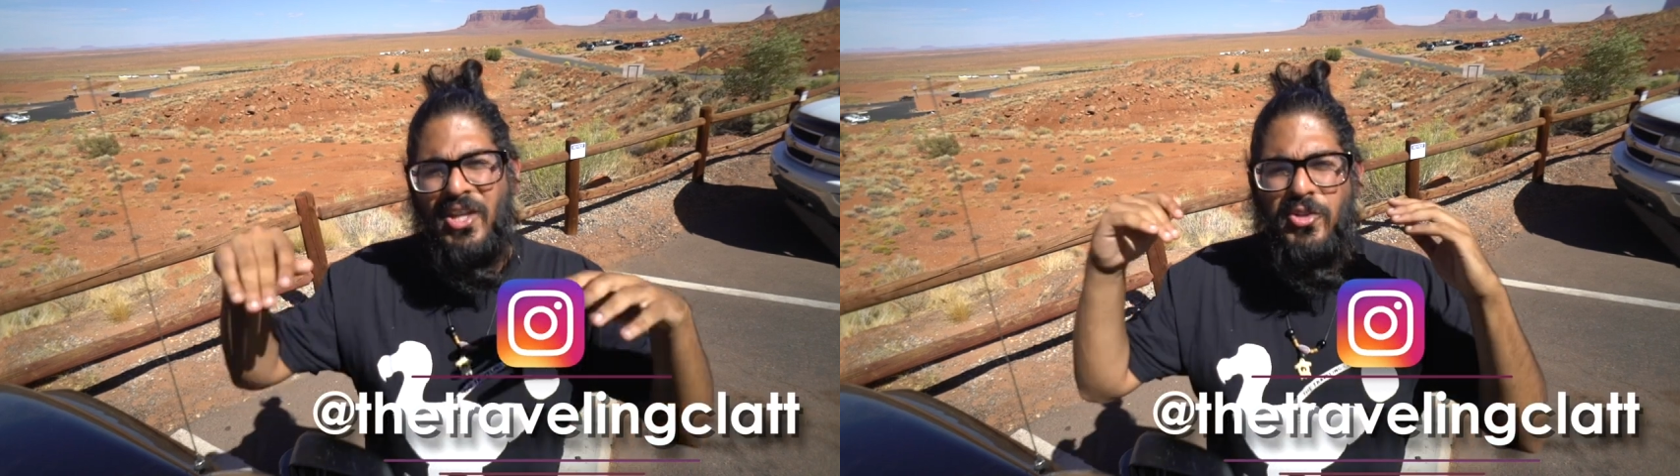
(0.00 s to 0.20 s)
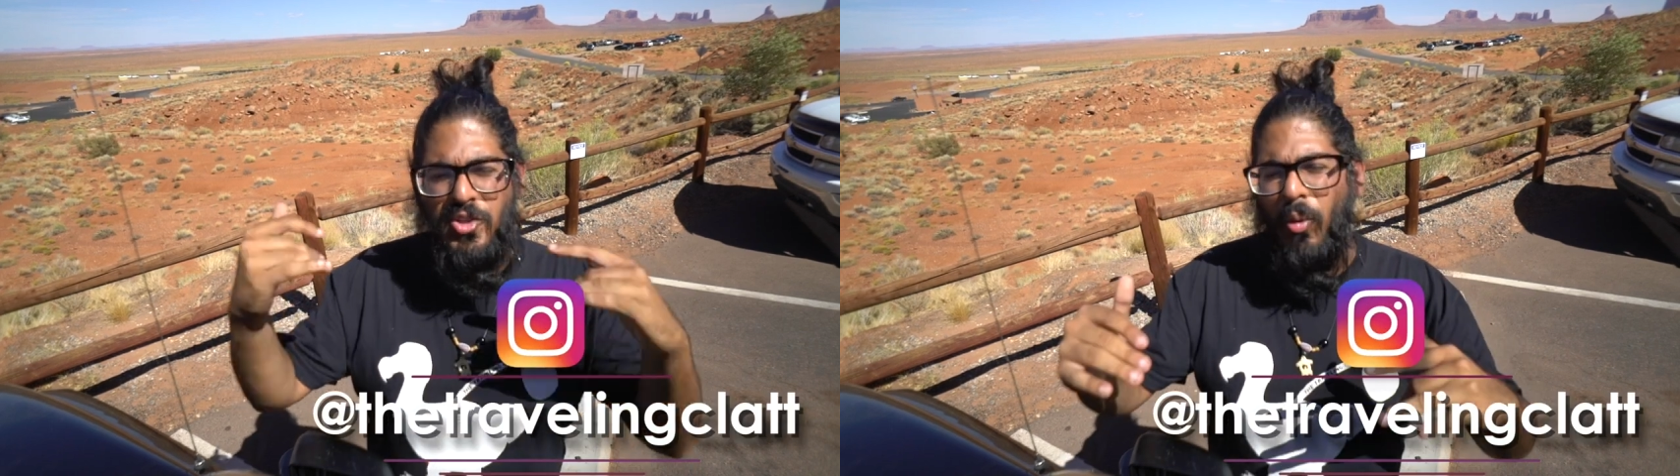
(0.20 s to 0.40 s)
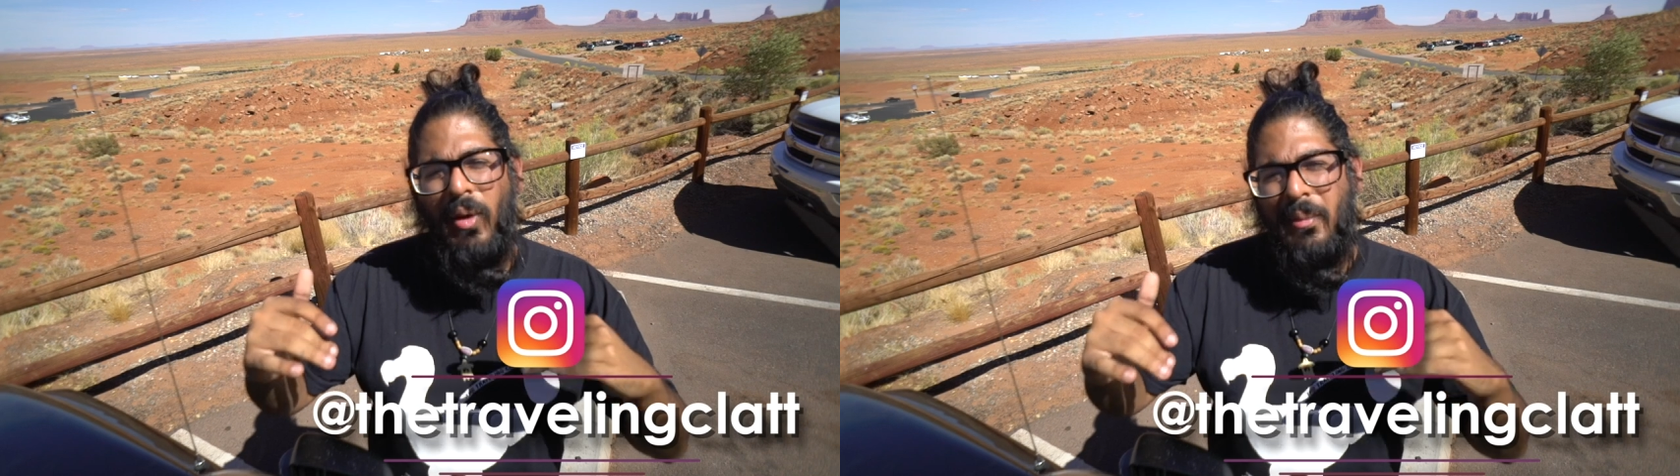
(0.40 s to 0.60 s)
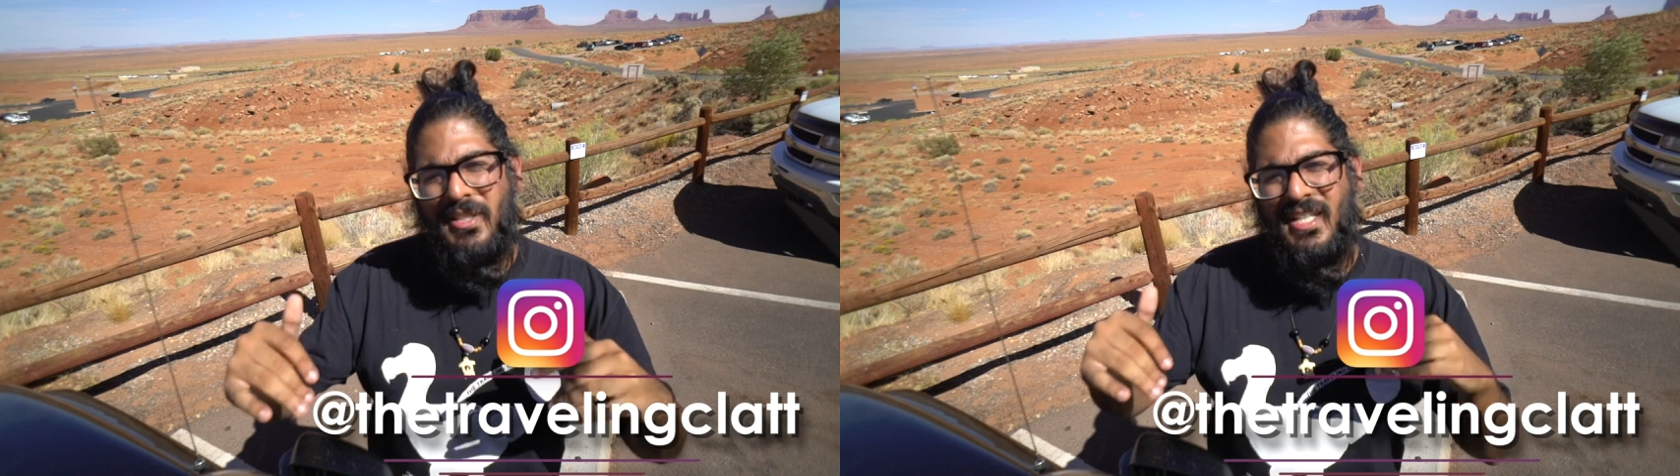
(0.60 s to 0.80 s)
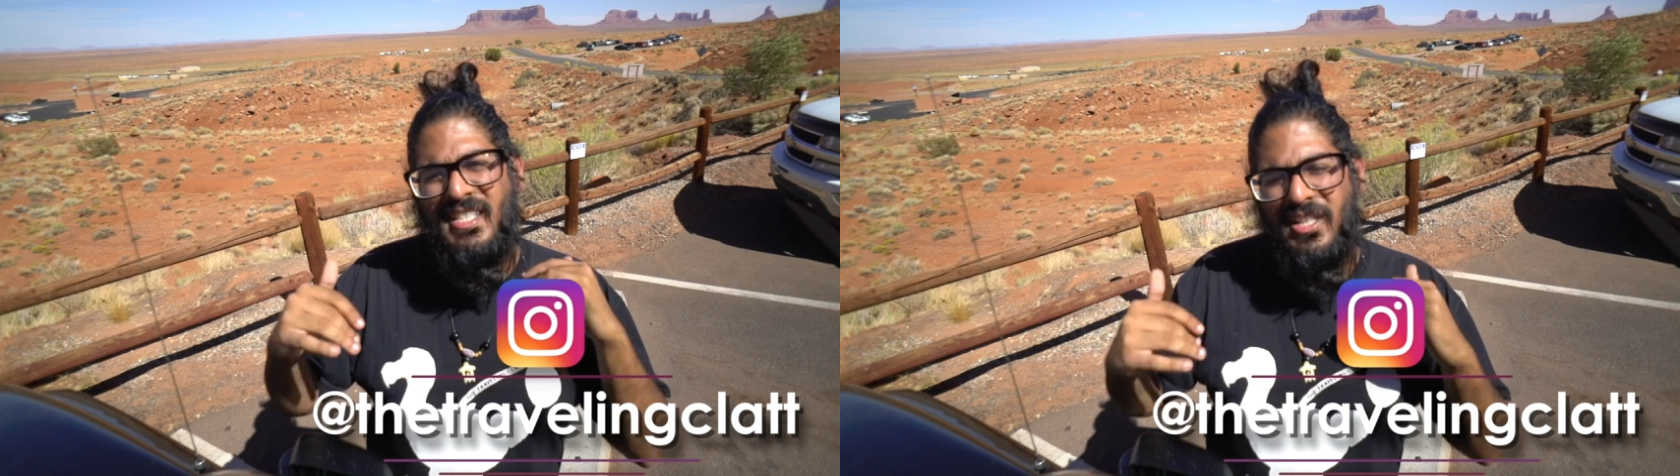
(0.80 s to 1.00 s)
You don't want to
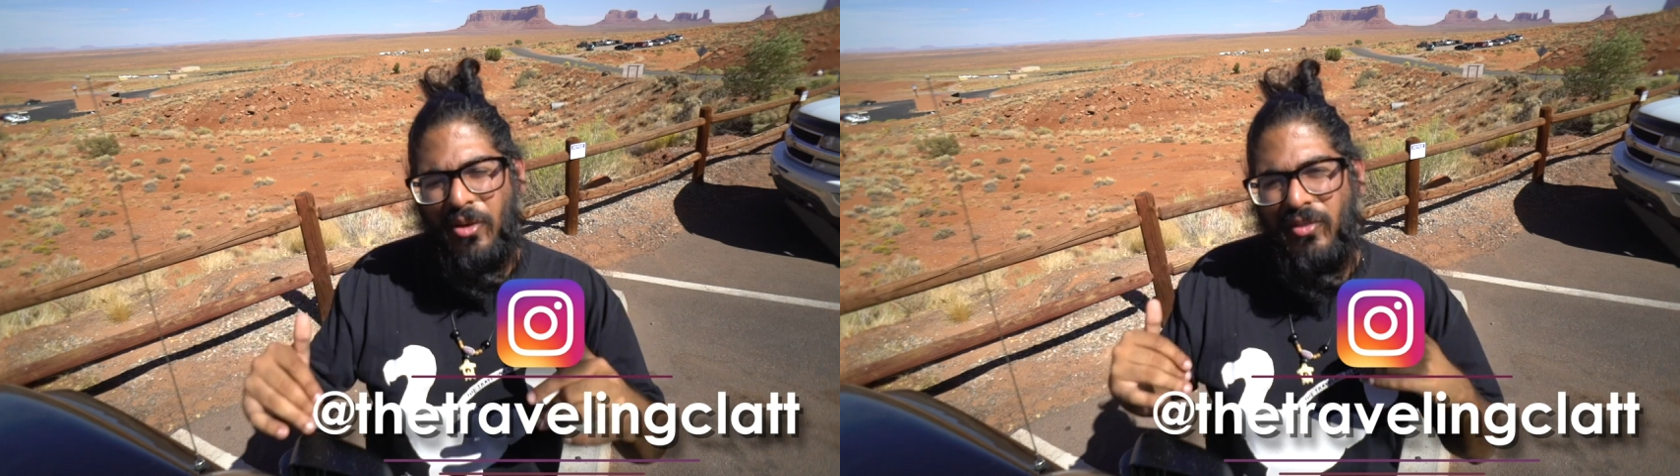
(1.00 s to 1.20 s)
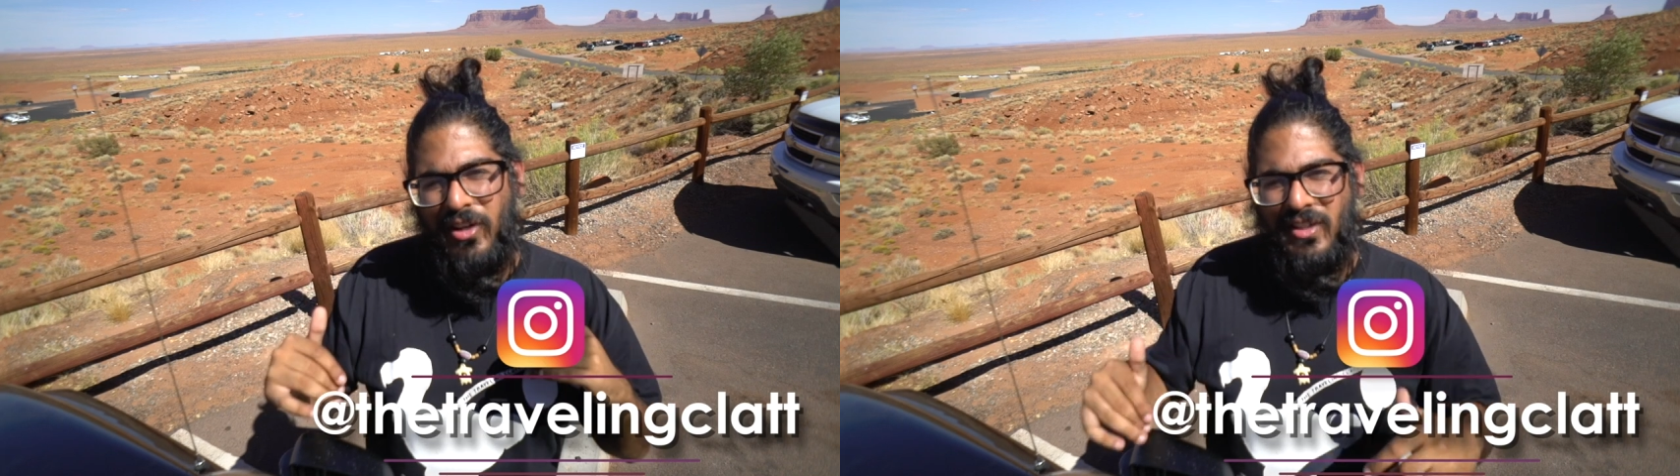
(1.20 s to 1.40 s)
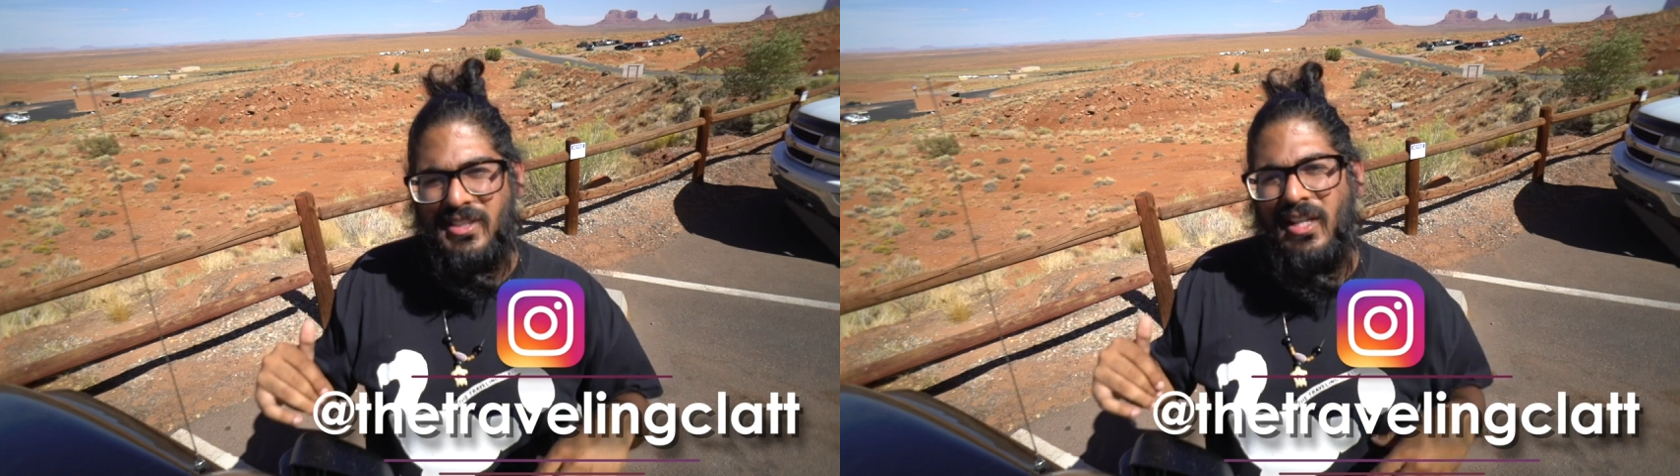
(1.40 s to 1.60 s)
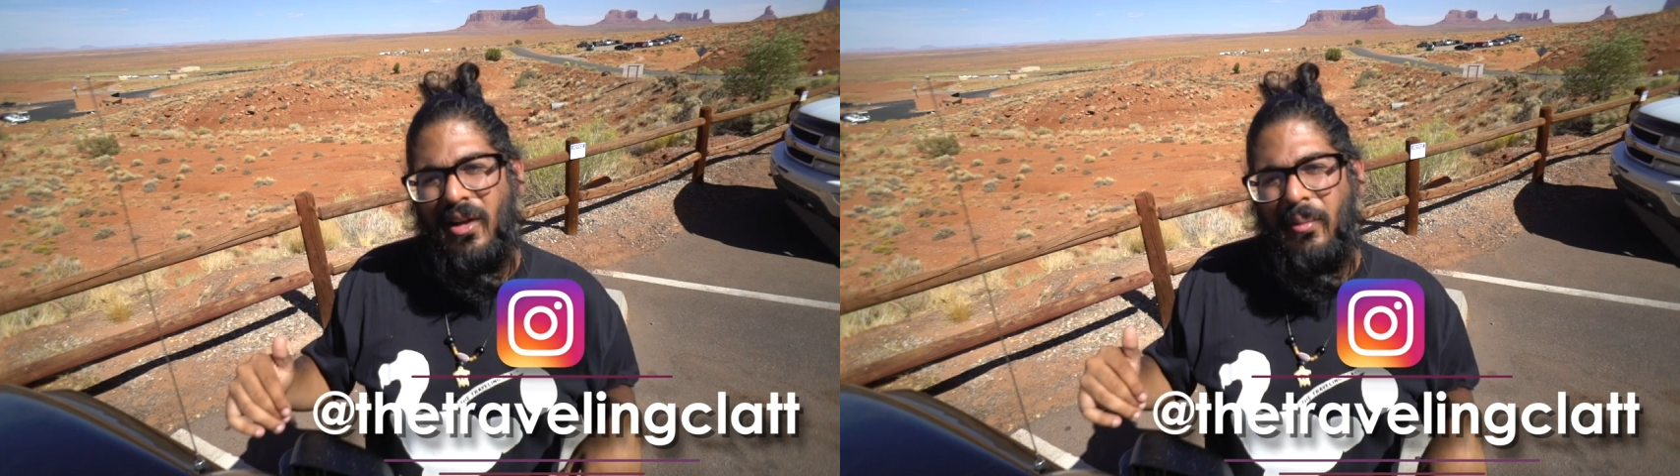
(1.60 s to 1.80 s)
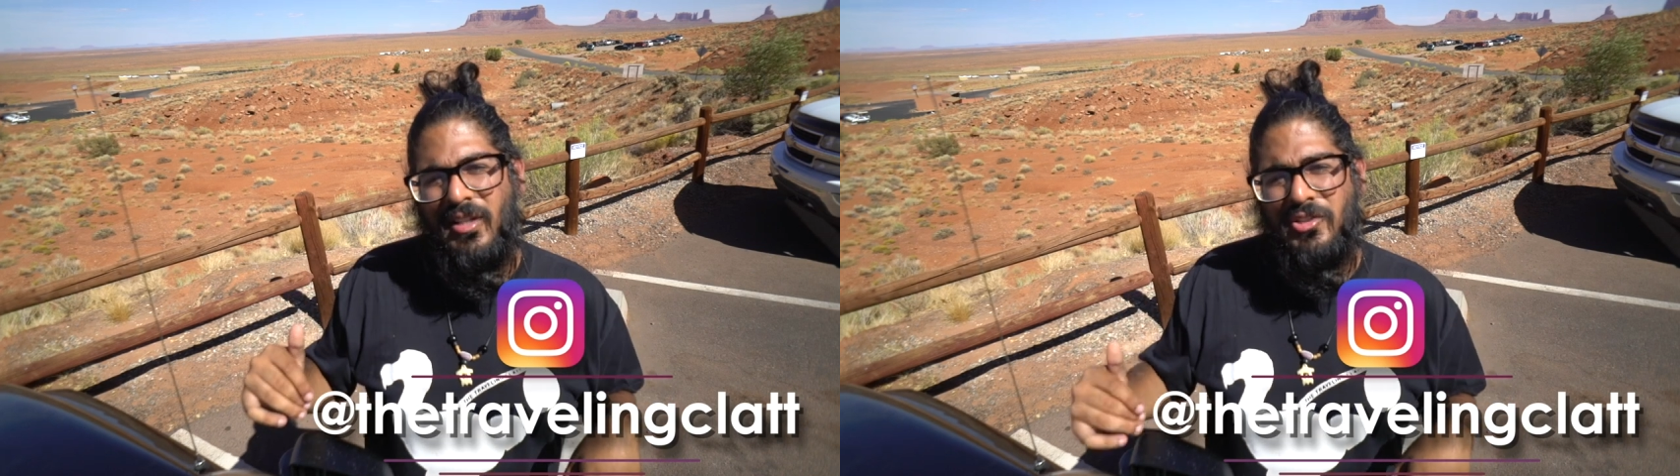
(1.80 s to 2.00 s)
miss a single video that's going to
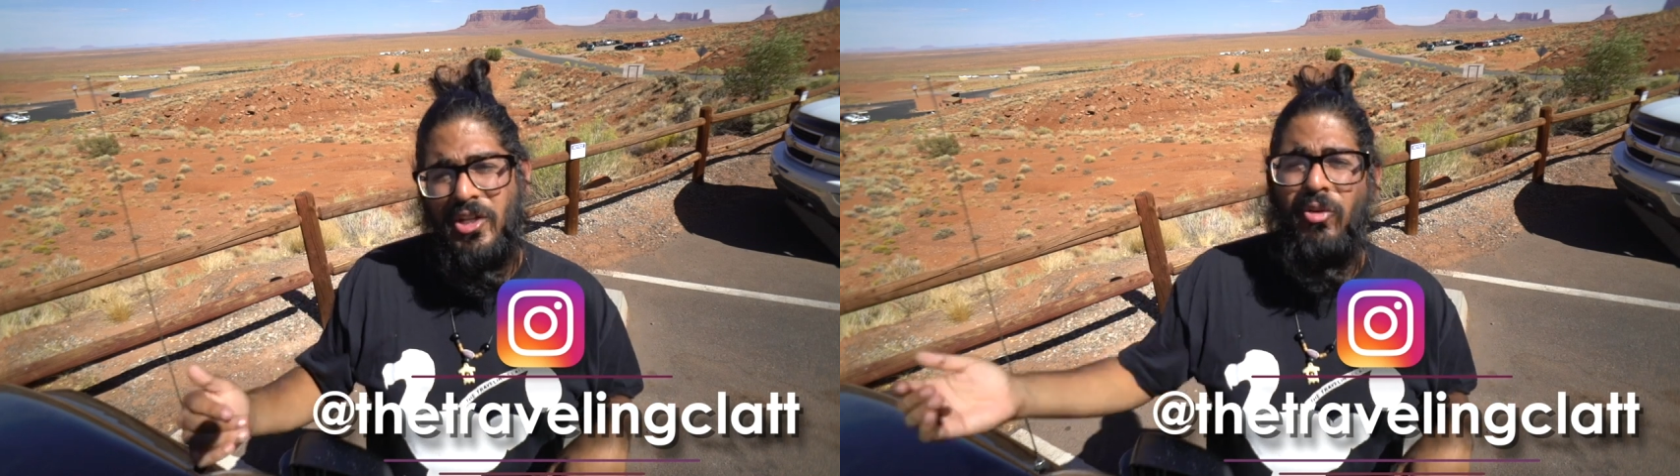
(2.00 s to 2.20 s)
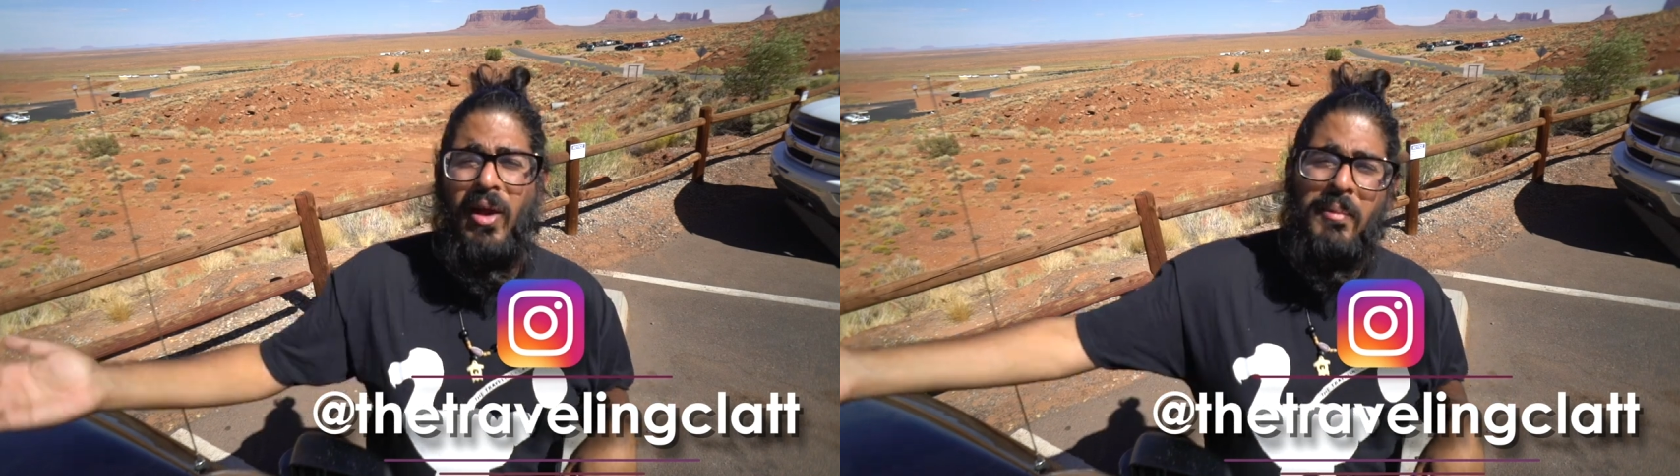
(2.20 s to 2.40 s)
come out of this channel.